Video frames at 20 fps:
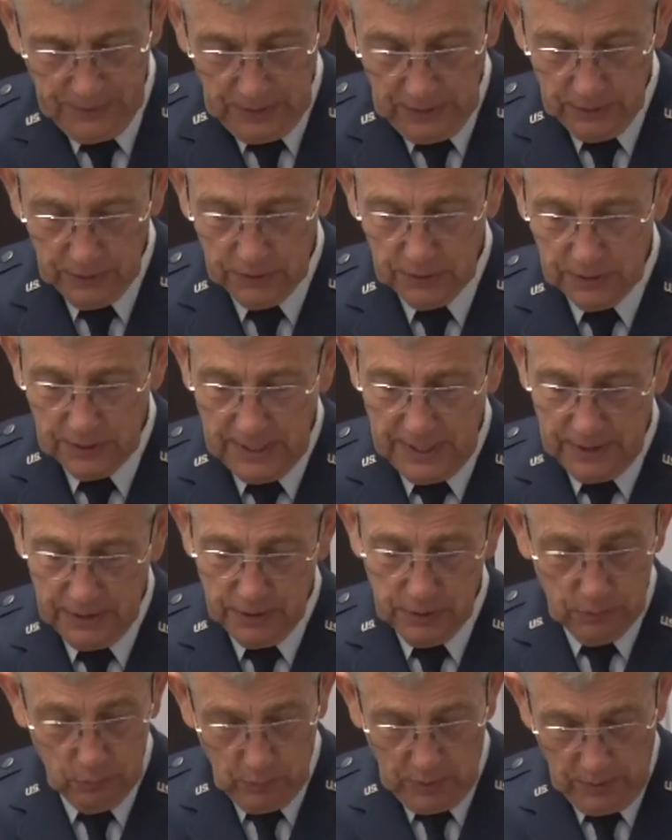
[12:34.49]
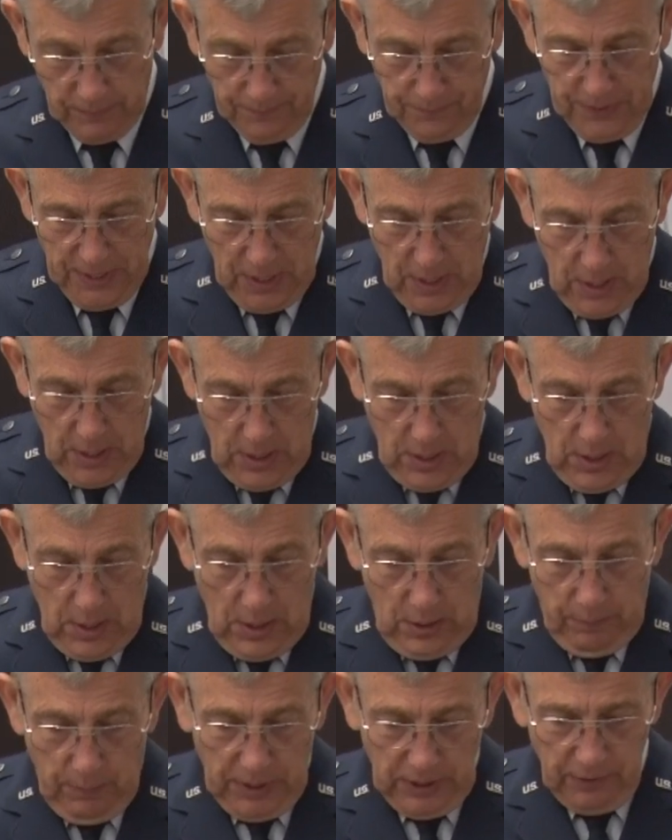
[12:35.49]
This is as, well,
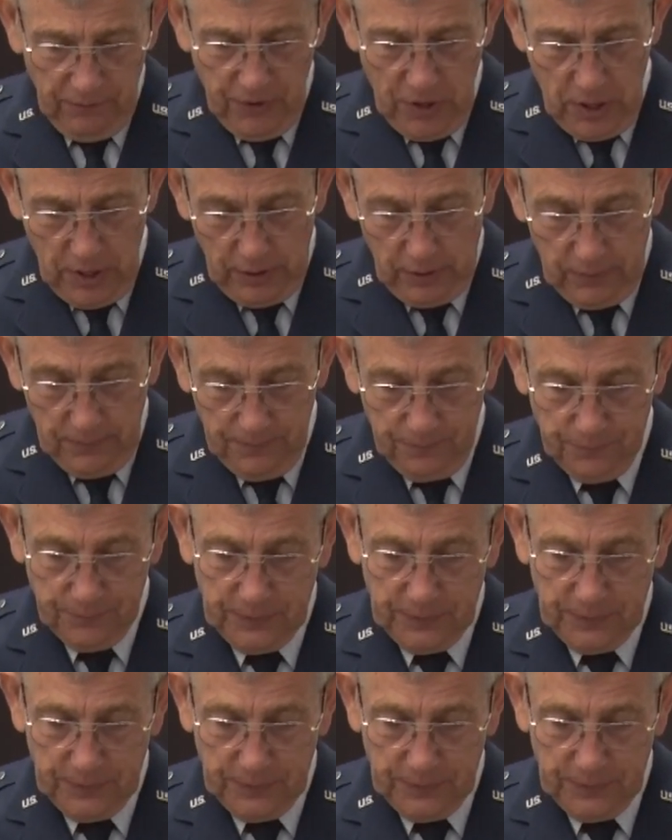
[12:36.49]
Medal of Honor,